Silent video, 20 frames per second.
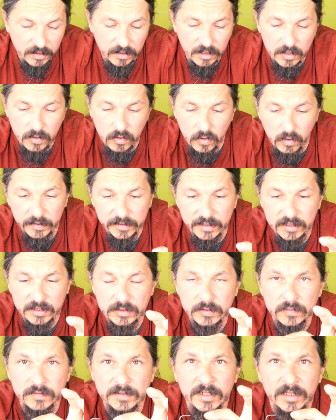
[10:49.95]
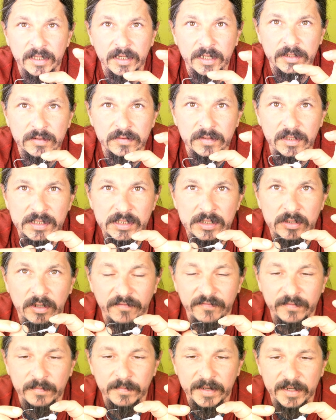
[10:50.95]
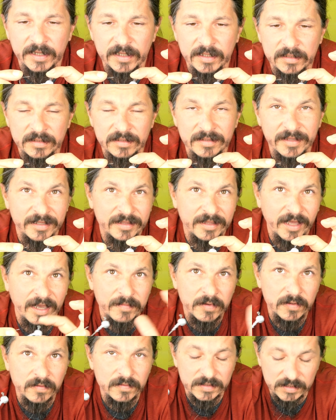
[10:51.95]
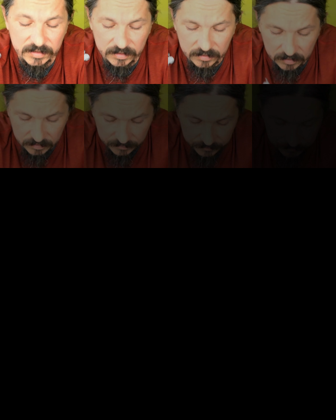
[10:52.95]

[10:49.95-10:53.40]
according to the soft bait that I'm using.